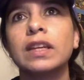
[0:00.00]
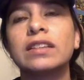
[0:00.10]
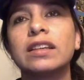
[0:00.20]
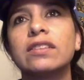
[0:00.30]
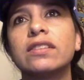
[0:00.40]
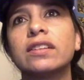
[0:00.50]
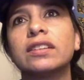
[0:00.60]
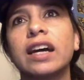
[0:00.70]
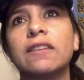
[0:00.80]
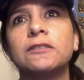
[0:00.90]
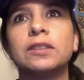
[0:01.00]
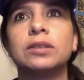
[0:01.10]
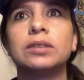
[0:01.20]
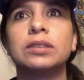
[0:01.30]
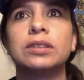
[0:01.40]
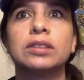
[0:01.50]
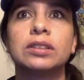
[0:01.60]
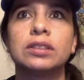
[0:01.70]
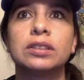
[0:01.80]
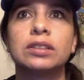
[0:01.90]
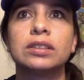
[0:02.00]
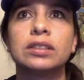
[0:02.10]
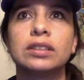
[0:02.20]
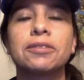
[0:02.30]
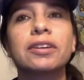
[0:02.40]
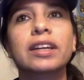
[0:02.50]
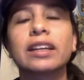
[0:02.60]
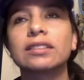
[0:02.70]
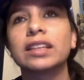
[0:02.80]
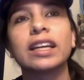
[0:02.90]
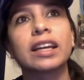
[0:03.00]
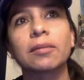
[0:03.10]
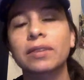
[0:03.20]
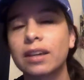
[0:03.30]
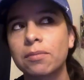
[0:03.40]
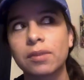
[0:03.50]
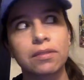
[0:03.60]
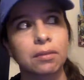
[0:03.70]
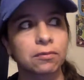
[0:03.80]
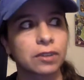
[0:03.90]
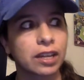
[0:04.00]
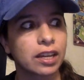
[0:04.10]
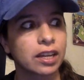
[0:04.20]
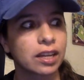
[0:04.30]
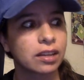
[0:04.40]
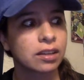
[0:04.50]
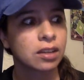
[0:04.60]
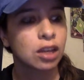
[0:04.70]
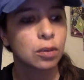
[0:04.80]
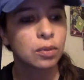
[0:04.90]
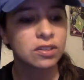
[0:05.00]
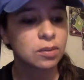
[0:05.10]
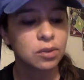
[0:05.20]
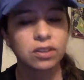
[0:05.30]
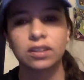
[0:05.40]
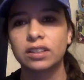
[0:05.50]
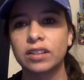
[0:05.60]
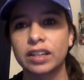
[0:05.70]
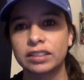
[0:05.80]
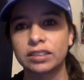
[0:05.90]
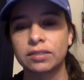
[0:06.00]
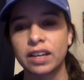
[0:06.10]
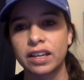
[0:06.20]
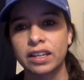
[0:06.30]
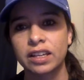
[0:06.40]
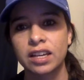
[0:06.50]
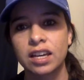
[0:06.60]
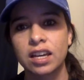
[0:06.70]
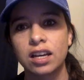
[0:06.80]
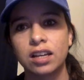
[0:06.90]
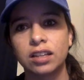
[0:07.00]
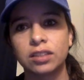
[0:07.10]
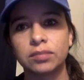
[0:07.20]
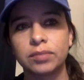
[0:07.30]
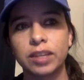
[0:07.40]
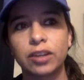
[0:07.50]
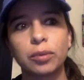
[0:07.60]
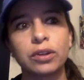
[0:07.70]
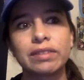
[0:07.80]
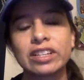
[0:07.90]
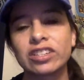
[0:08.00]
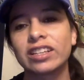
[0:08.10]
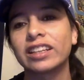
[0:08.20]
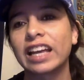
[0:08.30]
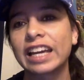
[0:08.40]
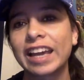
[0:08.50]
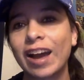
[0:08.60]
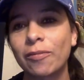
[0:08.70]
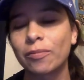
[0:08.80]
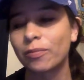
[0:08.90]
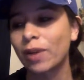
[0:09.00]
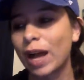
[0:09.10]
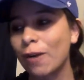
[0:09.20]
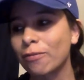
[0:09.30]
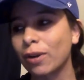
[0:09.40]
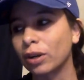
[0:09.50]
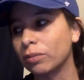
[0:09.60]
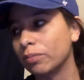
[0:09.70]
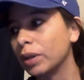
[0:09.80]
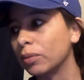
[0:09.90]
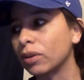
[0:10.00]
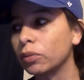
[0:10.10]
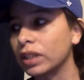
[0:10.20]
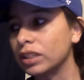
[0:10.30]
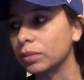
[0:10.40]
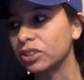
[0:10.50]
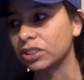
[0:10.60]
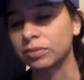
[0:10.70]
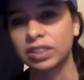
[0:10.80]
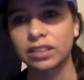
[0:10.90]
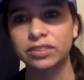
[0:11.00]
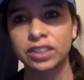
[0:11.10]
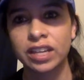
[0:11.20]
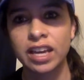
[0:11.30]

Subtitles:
Is it easier to have to? I can't believe I'm forgetting it. It was somewhere along the lines of inner motivation and how far people are willing to push themselves,